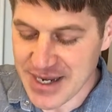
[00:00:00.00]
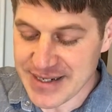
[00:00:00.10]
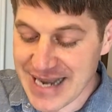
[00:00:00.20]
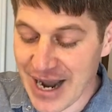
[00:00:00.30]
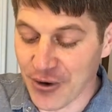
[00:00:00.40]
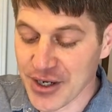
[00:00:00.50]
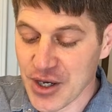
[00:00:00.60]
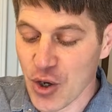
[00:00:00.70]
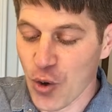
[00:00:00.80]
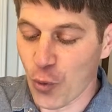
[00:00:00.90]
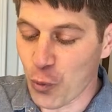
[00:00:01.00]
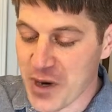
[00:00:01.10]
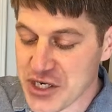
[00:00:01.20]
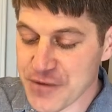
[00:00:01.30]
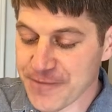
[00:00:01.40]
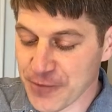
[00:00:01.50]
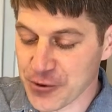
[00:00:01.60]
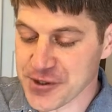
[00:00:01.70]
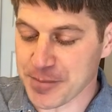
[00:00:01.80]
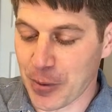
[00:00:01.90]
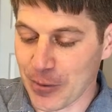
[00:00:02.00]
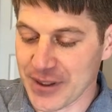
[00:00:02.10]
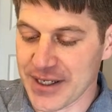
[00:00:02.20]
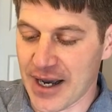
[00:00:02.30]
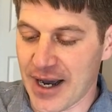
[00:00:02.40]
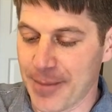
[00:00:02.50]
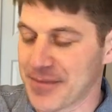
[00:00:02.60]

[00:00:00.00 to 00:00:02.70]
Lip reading: Now, when you first pull it up,